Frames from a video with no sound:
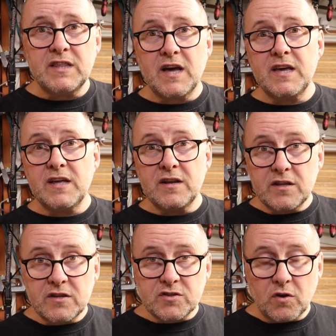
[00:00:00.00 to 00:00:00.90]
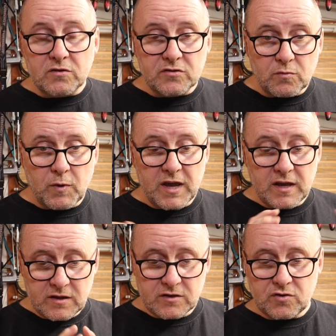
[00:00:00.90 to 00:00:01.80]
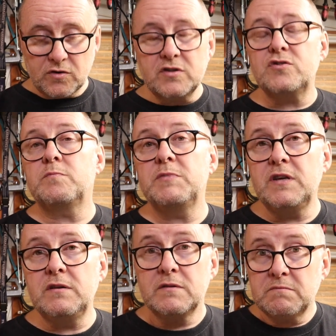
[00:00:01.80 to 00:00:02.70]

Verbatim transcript: the iron and the solder away and the joint should be